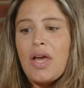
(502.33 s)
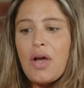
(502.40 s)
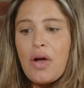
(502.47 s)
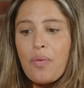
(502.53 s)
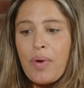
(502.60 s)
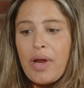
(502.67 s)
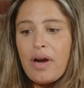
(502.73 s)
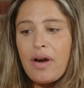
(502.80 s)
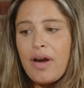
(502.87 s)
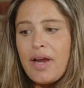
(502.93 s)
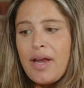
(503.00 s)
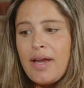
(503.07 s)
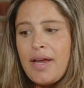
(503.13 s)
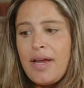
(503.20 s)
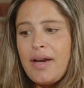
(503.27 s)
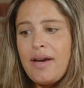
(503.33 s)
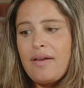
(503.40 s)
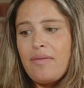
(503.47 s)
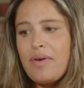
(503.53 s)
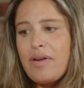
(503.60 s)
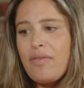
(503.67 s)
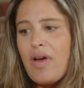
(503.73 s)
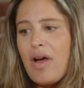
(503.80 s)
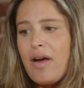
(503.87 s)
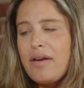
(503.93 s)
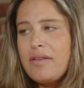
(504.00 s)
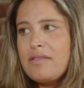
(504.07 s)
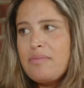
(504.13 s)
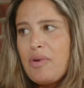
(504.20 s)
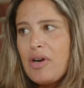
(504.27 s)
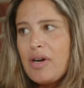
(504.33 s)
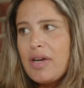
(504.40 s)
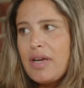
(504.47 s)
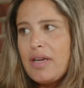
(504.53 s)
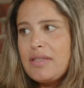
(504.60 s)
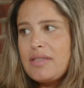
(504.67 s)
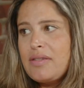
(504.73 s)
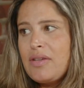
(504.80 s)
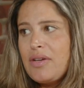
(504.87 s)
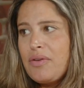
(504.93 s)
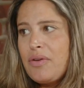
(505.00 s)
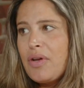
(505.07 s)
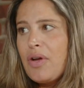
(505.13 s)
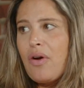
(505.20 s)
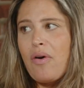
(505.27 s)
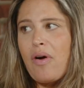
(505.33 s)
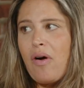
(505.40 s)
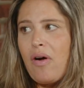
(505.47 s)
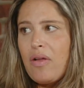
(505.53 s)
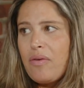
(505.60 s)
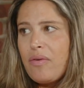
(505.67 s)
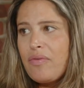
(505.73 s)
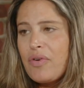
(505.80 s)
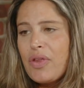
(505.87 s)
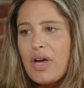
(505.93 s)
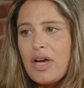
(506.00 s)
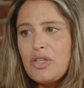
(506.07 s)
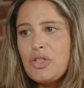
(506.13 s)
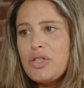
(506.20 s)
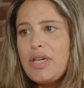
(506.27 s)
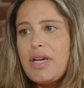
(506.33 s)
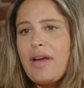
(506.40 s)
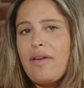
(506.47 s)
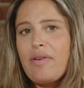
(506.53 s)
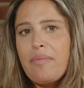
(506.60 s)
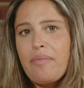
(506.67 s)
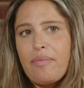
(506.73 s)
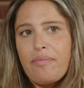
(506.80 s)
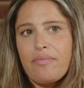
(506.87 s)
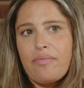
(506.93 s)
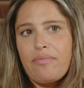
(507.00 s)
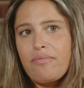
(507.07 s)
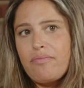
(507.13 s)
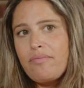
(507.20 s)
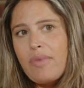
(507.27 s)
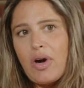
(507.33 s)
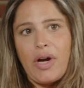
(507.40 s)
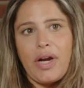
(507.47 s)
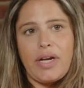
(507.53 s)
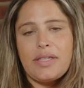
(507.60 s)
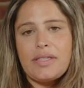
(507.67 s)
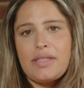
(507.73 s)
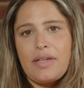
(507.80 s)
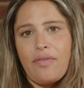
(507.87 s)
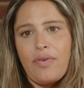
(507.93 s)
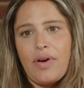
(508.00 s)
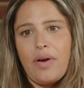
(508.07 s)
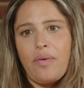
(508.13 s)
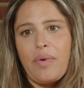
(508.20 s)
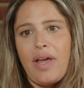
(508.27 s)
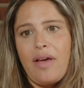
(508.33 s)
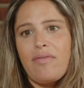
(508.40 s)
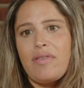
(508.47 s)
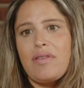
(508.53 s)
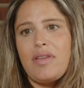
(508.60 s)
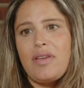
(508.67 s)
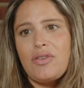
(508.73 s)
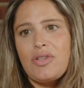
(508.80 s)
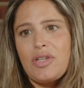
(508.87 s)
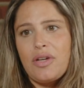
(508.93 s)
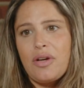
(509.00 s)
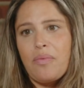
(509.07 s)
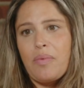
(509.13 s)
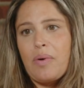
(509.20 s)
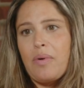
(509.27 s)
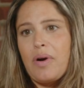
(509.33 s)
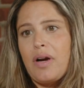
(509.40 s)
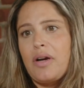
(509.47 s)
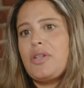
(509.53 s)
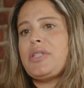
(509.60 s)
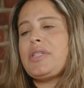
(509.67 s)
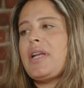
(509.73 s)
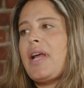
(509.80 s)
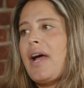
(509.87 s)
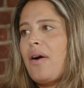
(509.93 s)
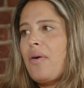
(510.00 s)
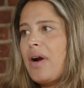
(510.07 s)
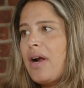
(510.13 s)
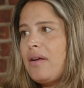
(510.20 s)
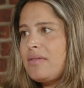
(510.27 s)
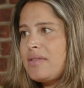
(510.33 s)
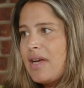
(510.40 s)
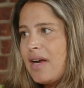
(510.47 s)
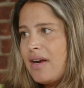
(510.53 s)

we are in one of the hottest markets. You can go all over the country, and every market is different. We have a niche here where we're just an hour outside